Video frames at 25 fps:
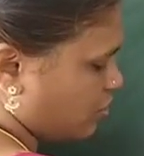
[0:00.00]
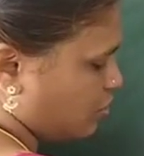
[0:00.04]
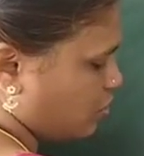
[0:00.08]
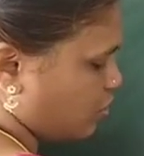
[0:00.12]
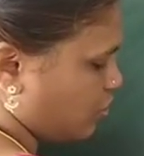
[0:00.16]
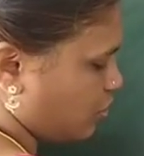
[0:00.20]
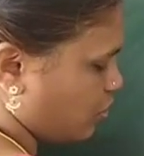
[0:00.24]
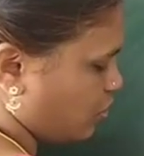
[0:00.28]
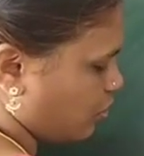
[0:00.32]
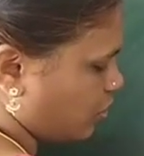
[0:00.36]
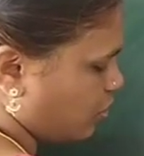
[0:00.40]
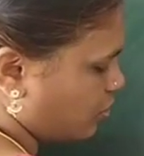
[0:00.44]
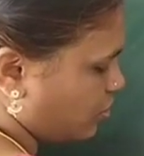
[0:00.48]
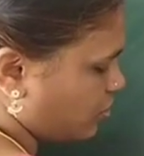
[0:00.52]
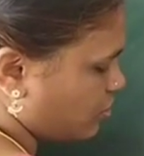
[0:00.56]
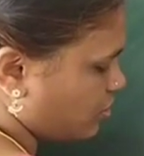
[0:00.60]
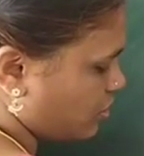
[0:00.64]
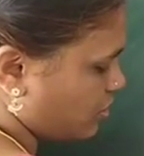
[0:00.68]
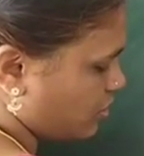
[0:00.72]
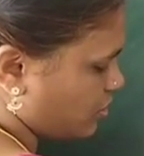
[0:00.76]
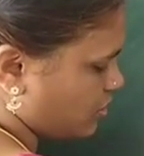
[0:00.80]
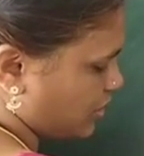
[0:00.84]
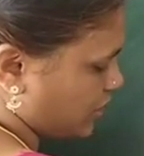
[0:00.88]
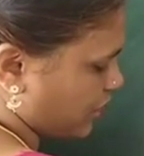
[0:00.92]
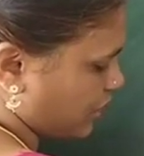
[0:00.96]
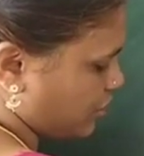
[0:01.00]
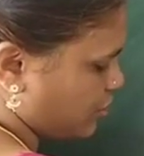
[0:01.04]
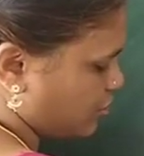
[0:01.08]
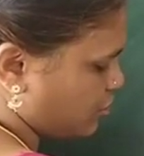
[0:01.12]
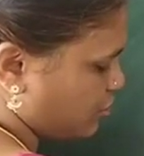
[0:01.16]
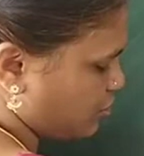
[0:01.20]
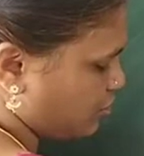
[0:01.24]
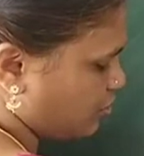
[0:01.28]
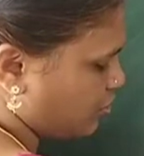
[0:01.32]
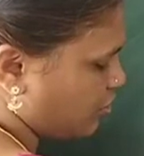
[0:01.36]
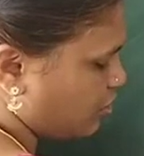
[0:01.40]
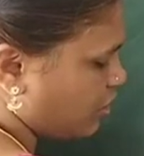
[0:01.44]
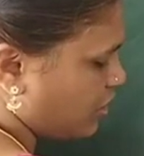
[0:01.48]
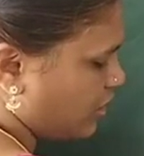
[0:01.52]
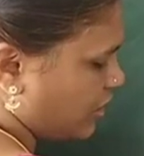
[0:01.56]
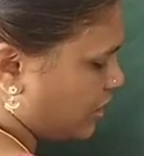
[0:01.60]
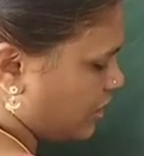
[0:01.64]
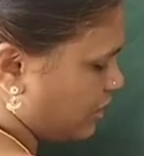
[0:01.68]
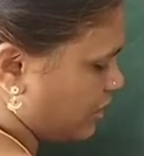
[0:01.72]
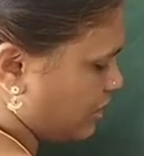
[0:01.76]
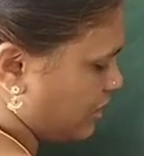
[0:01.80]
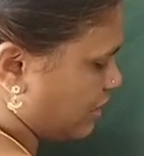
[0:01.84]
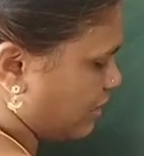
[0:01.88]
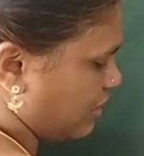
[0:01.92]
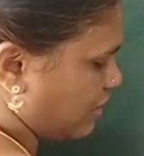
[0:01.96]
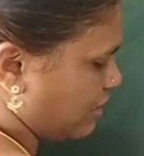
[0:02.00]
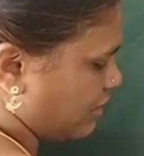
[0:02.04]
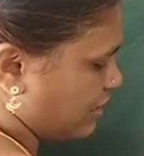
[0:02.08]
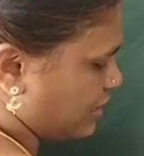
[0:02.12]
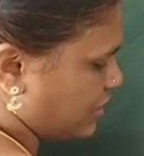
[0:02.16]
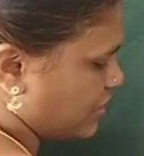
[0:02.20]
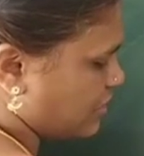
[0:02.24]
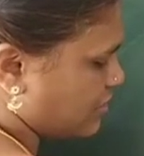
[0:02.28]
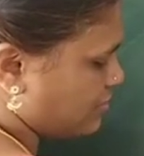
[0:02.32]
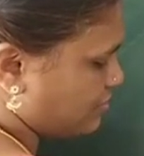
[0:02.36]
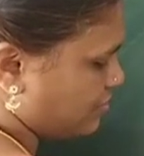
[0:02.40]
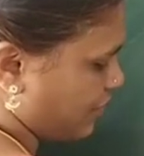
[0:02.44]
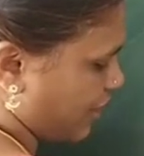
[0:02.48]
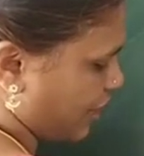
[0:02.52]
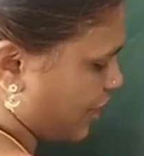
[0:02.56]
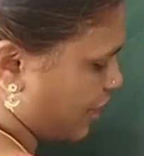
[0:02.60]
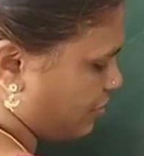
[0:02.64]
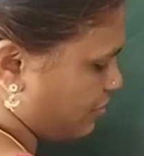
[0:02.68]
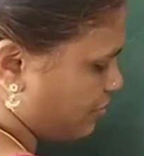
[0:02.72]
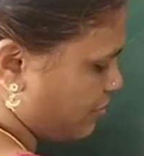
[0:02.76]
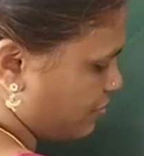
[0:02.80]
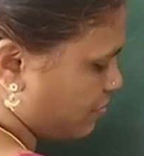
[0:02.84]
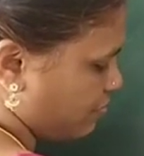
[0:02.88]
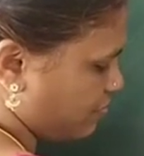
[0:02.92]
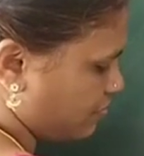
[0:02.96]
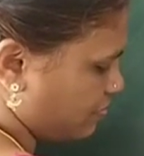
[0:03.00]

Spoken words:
ROC2. Here it is 5.